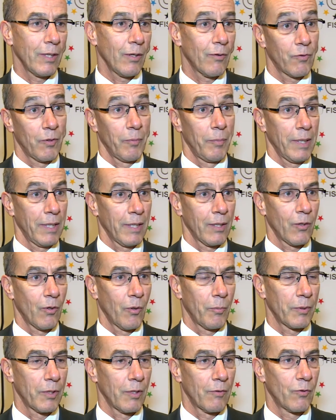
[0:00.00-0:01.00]
of the bidding
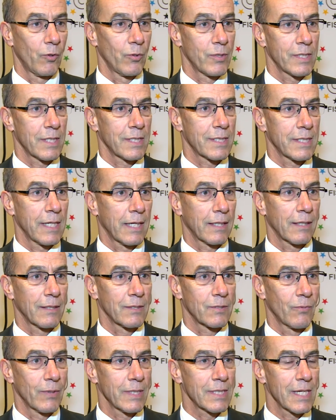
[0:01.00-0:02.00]
committee of Lucerne Central
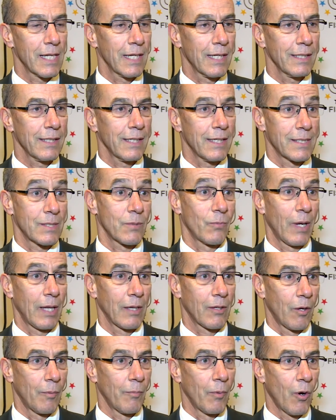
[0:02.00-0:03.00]
Switzerland, is
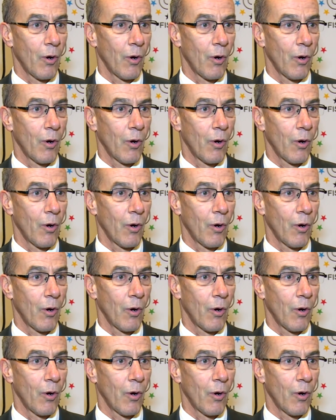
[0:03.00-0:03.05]
Welcome